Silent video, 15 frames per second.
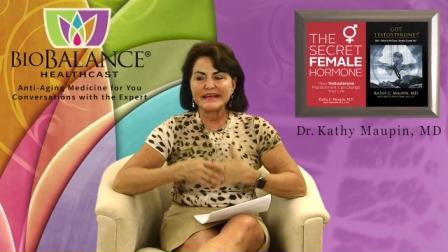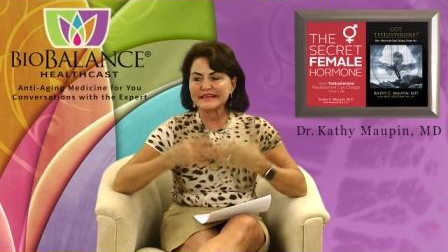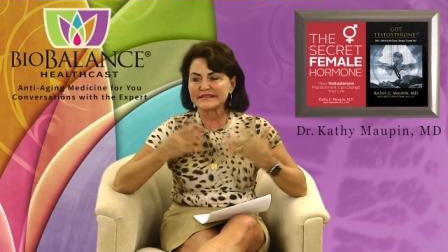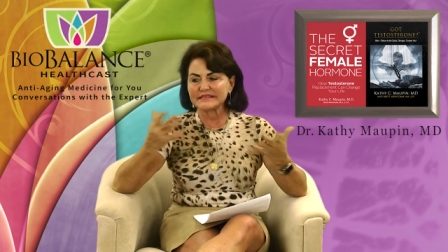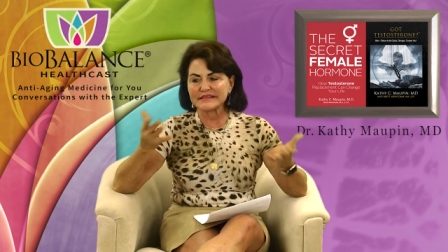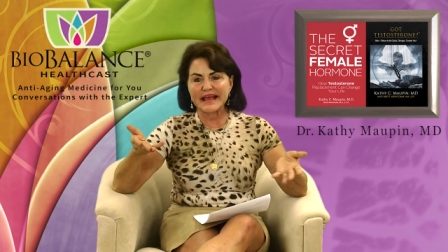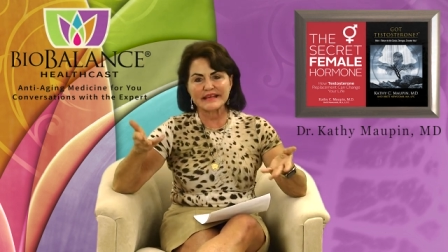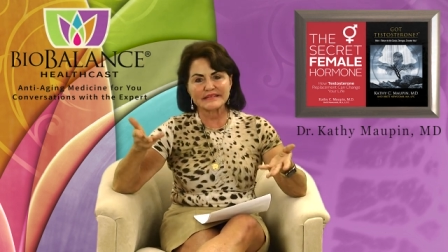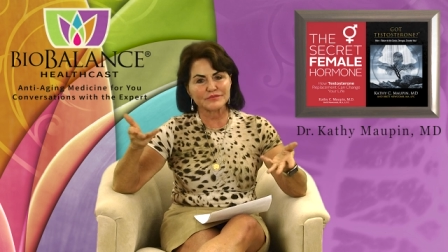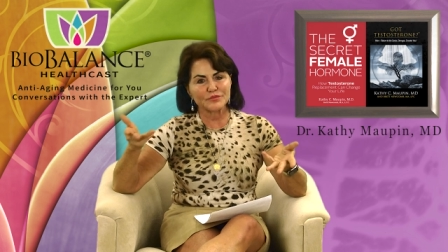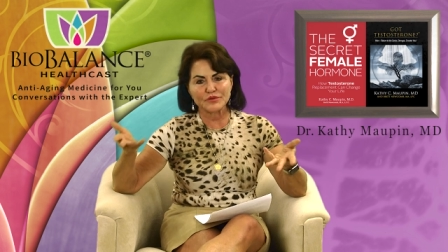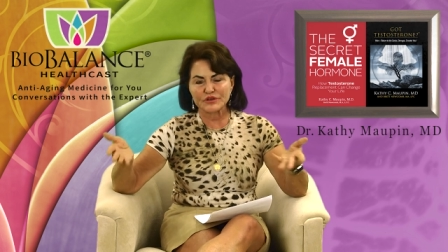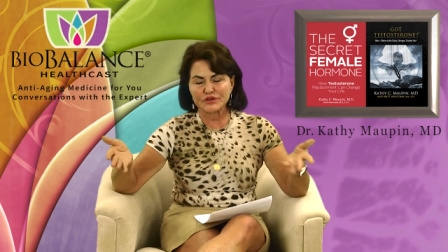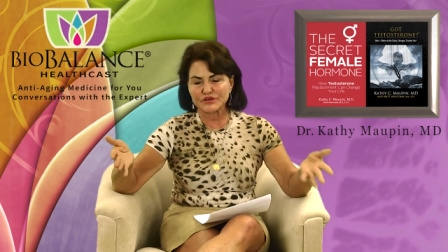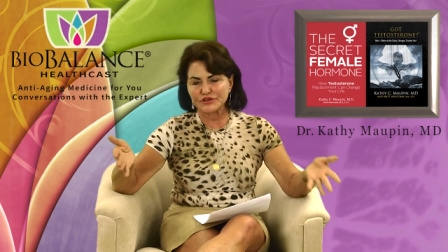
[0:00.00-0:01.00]
is lasts
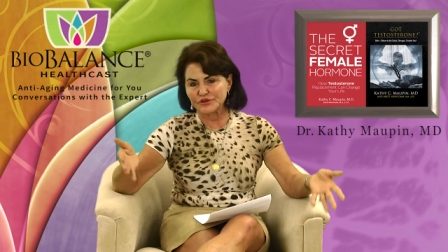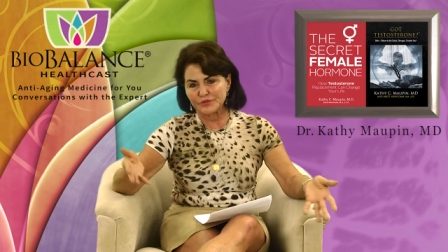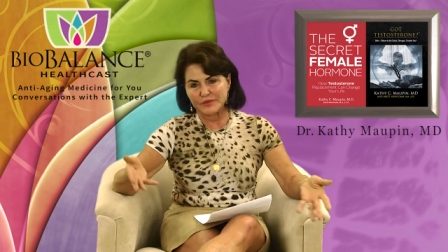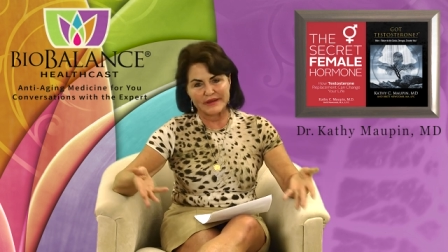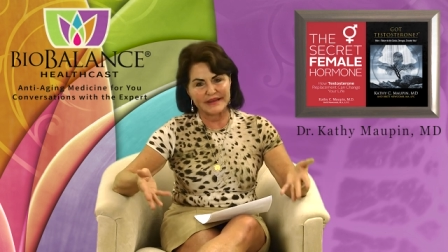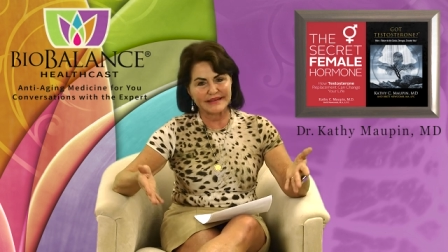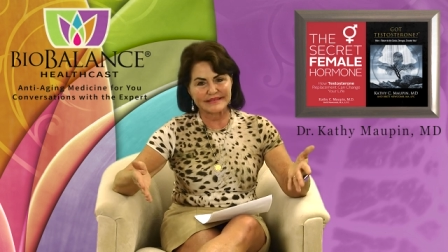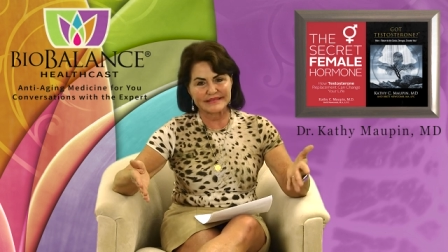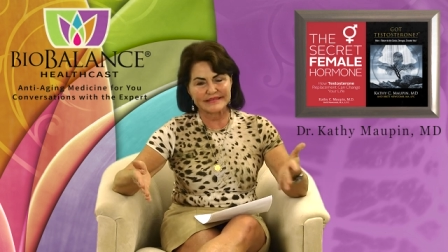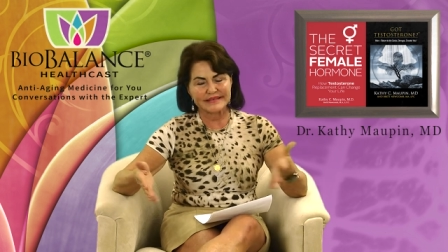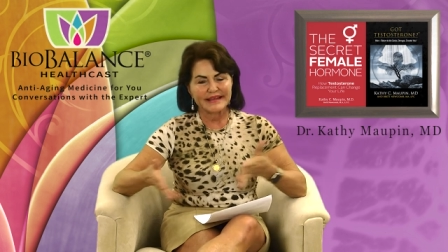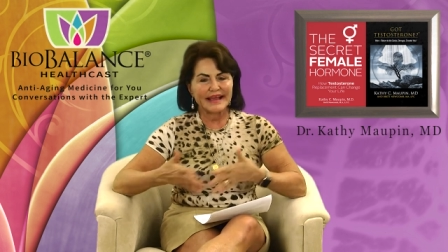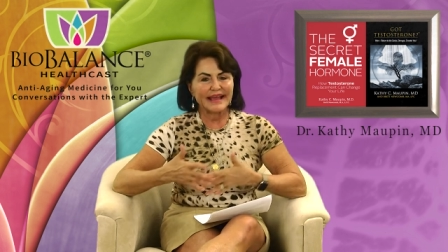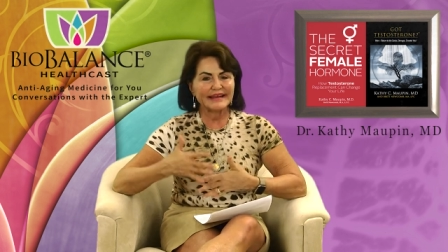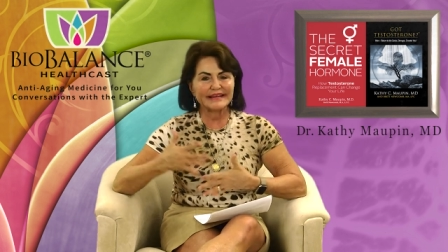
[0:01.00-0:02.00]
more than two weeks
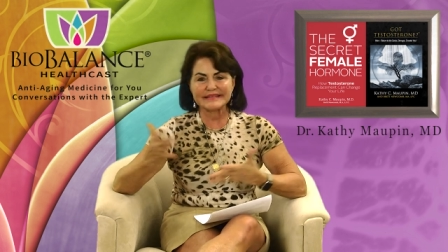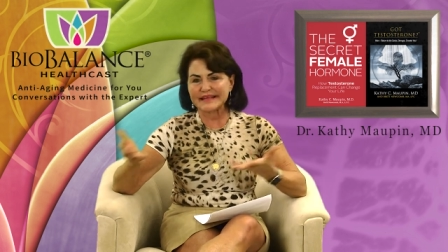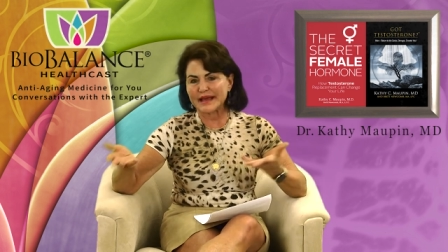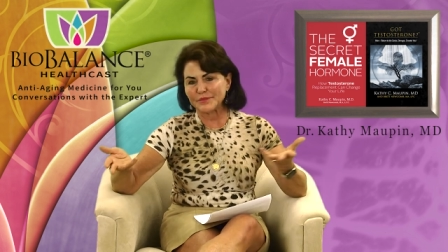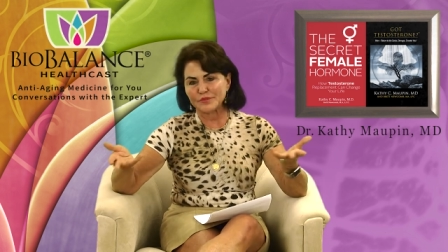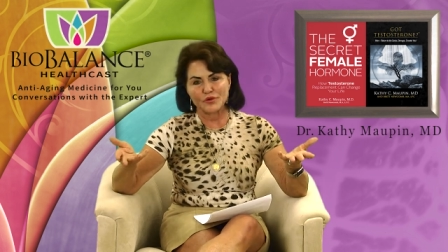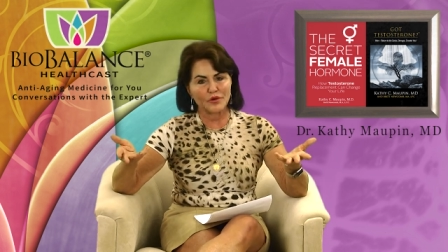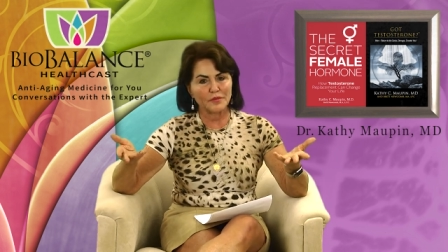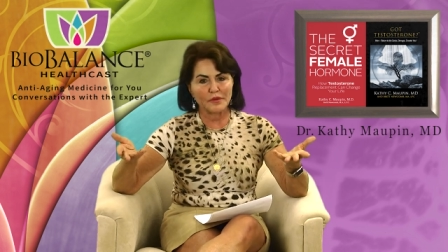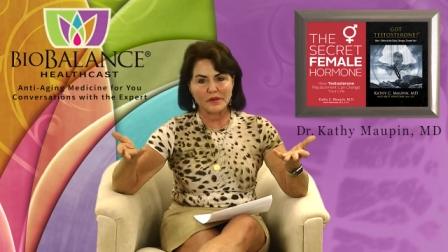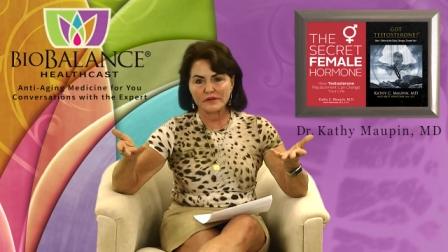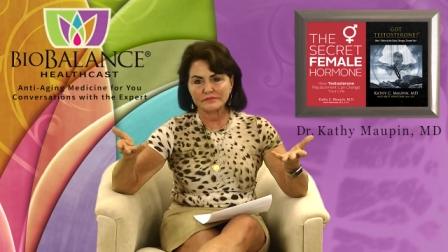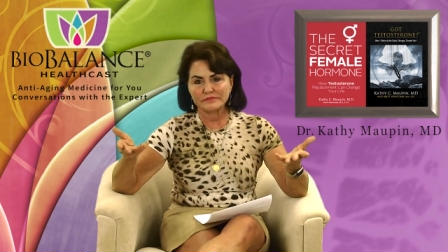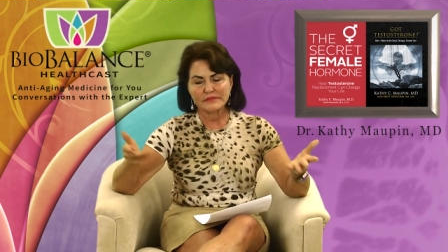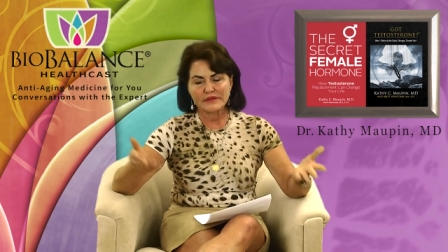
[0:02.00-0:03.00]
and is
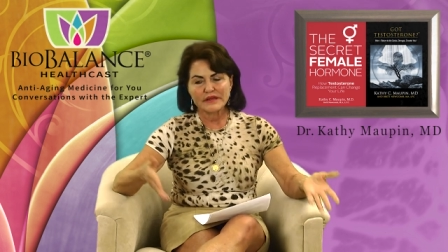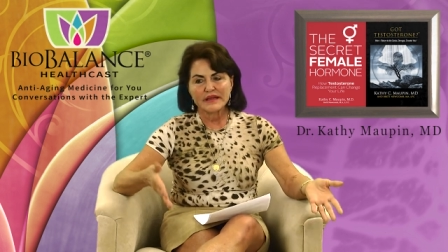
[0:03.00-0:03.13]
abnormal.